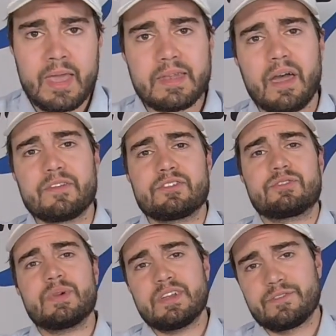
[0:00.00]
Now there's
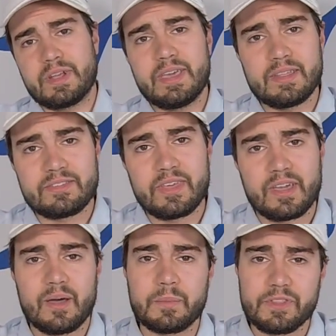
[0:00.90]
3 different kits that
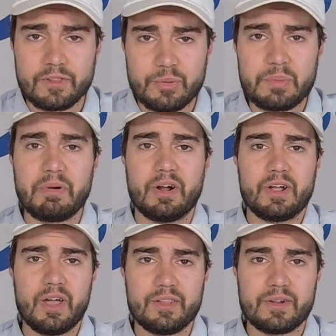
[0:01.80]
come with the LumenBar
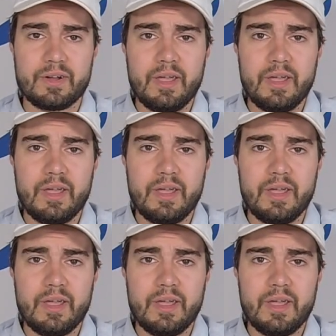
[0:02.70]
color.